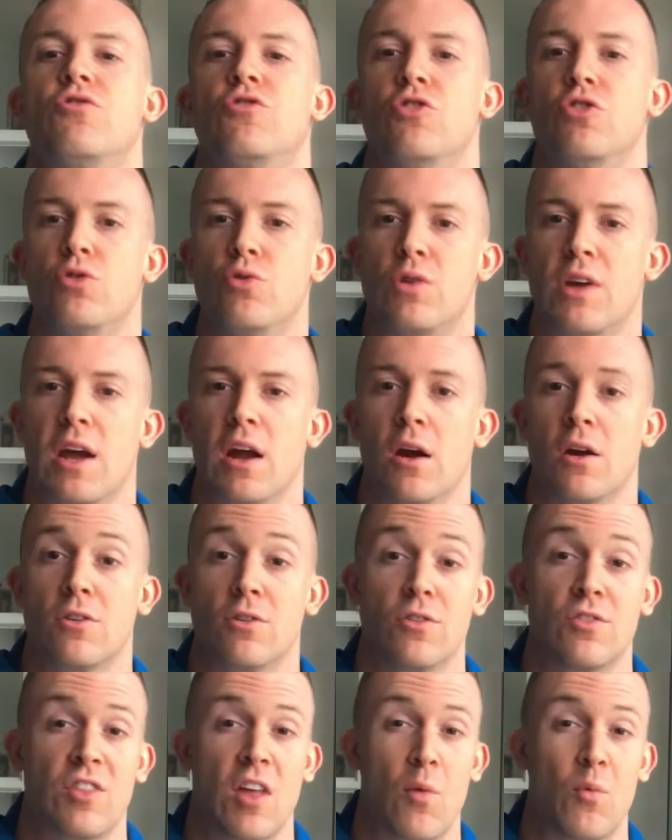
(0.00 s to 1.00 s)
new
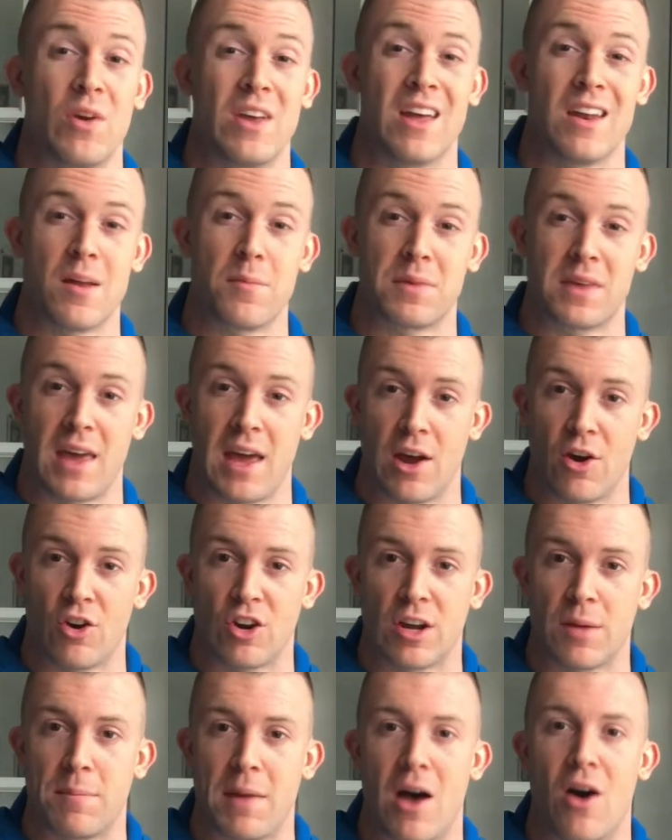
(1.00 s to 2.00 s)
characters that we end up caring
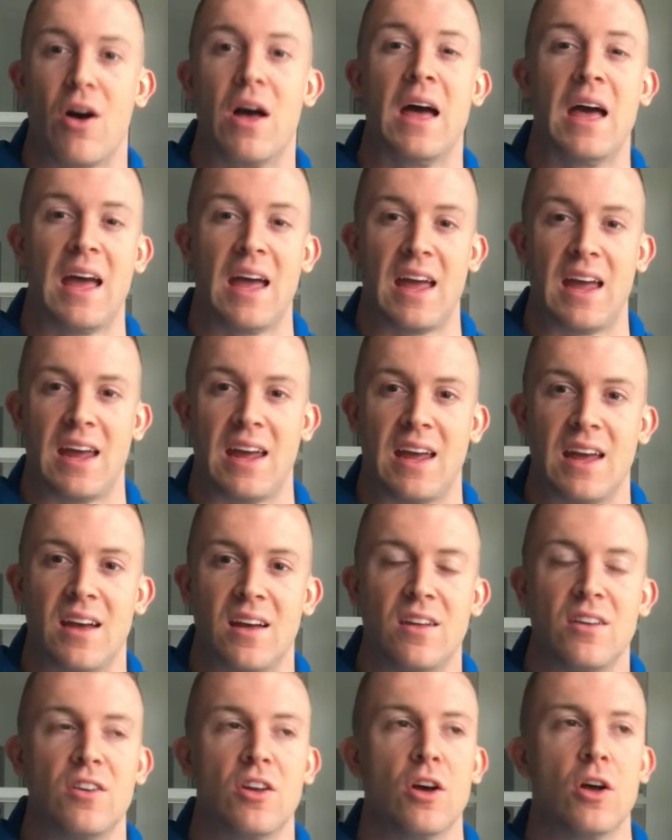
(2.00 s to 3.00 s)
about
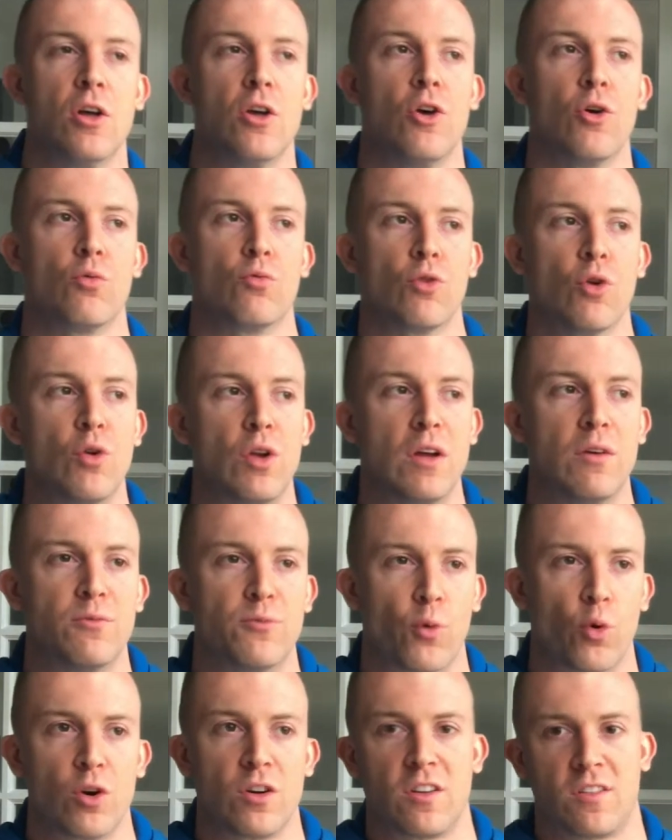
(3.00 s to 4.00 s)
and rooting
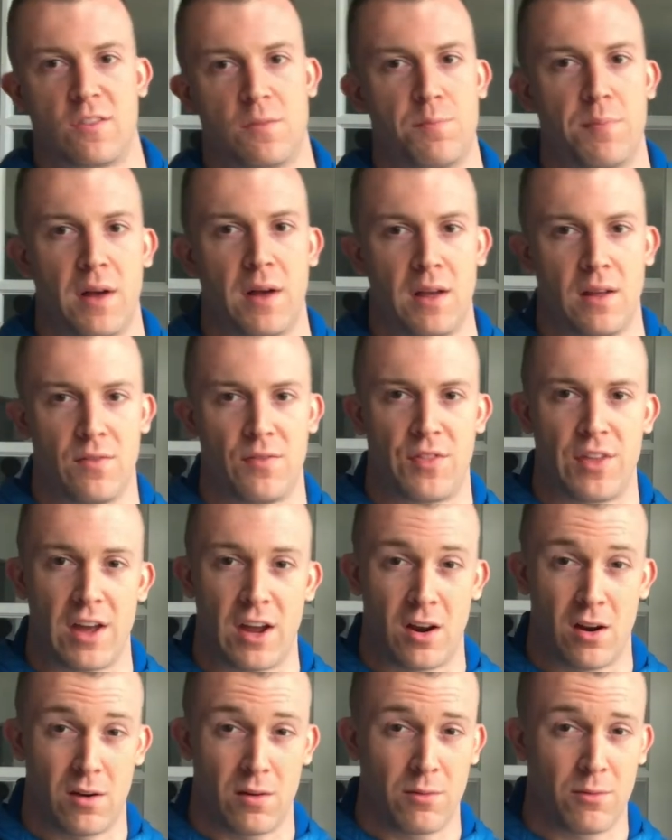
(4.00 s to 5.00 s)
for despite
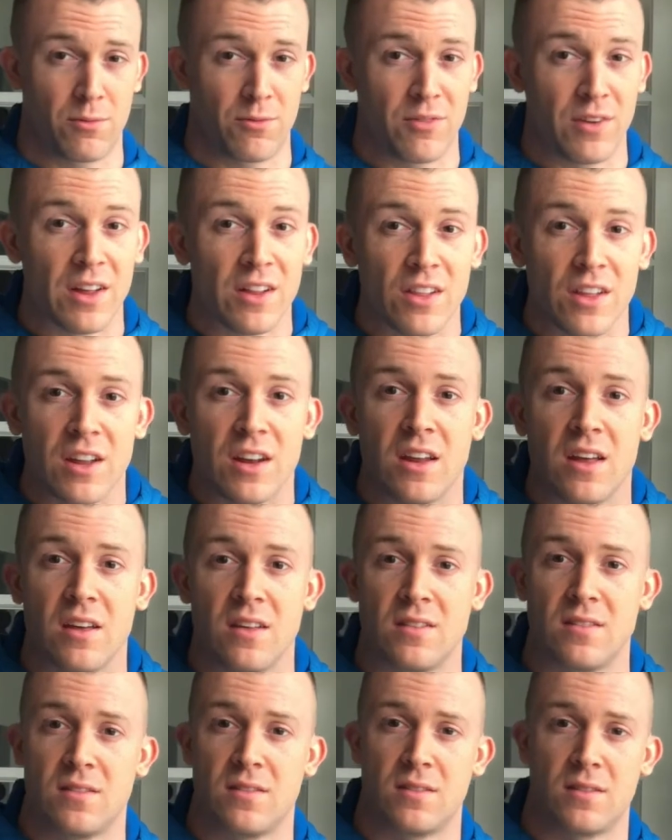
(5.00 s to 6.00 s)
their
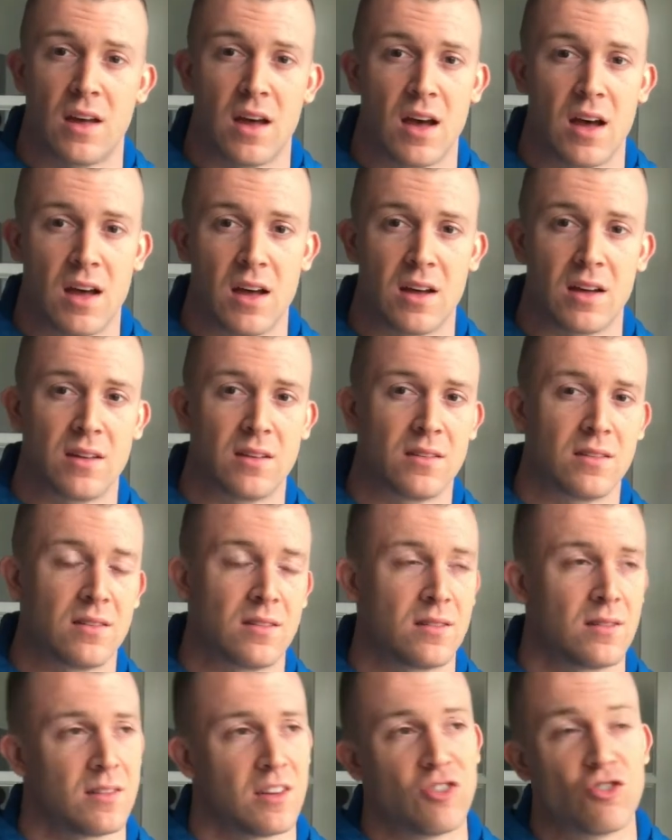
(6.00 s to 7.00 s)
villainous
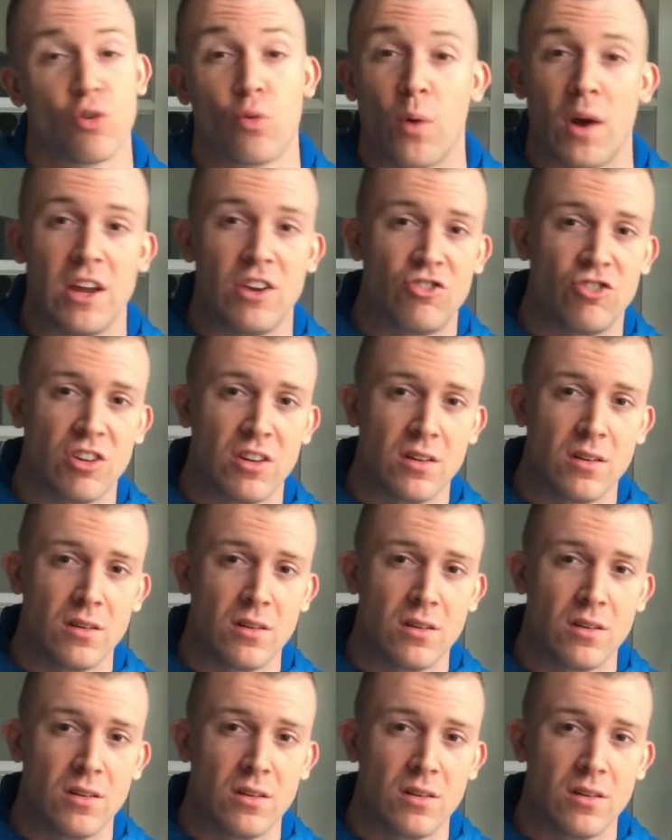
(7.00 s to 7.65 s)
situation.